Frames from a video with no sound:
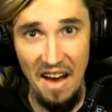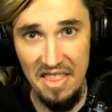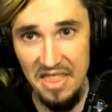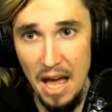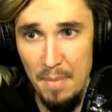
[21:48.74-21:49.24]

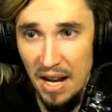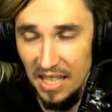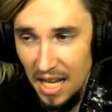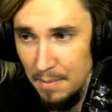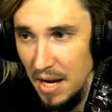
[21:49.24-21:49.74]
that made a
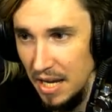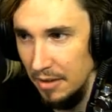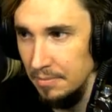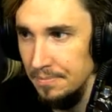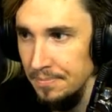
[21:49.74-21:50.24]
lot of money.
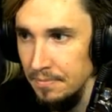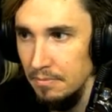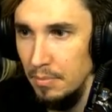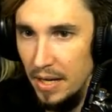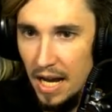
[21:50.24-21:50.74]

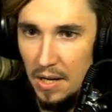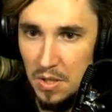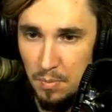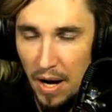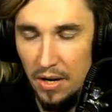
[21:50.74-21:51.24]
But now
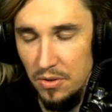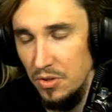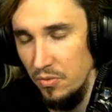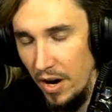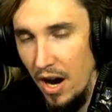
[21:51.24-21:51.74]
spiders
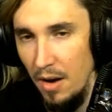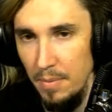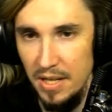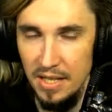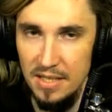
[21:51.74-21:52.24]
are rare
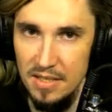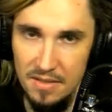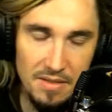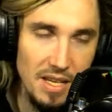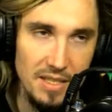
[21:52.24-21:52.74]
because
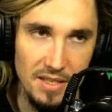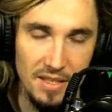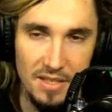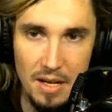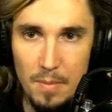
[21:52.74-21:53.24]
it's in the
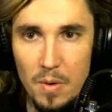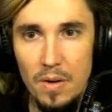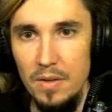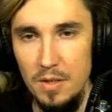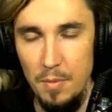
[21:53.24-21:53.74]
summer
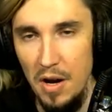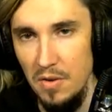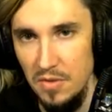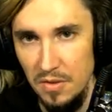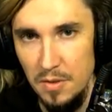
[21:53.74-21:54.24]
and the
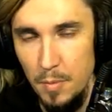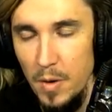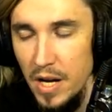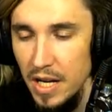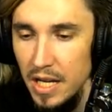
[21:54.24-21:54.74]
spiders are
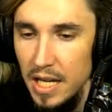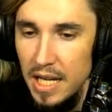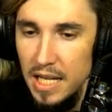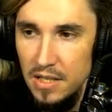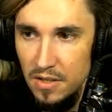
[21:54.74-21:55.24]
spring.
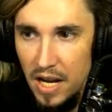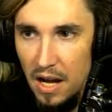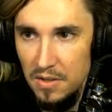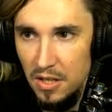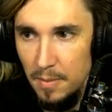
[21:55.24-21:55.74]
So
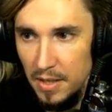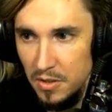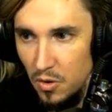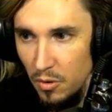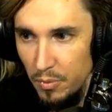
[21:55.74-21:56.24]
now it's all about
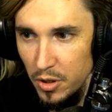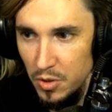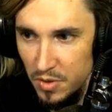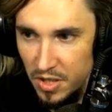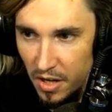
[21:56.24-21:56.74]
scorpions,
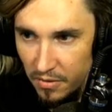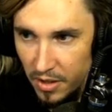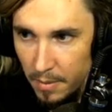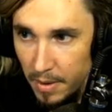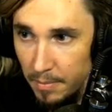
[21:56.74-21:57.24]
which
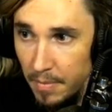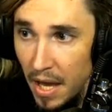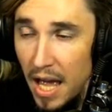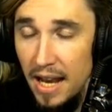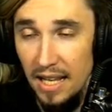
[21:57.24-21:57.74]
terrify me.
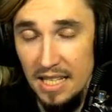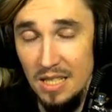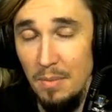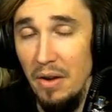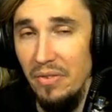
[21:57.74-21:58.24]
Now this
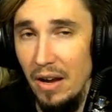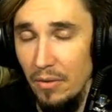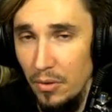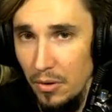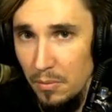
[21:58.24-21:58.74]
is my favorite
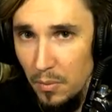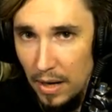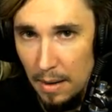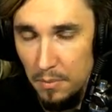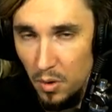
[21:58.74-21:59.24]
room when
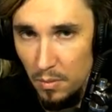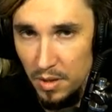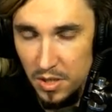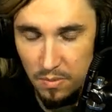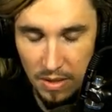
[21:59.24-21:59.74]
I'm
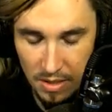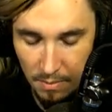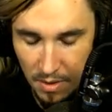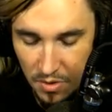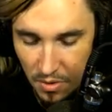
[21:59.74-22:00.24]
normally just want
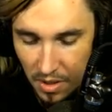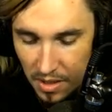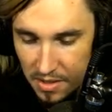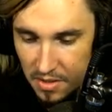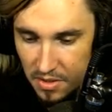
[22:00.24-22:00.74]
something chill to
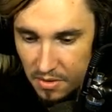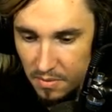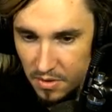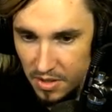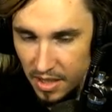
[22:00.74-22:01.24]
listen to and just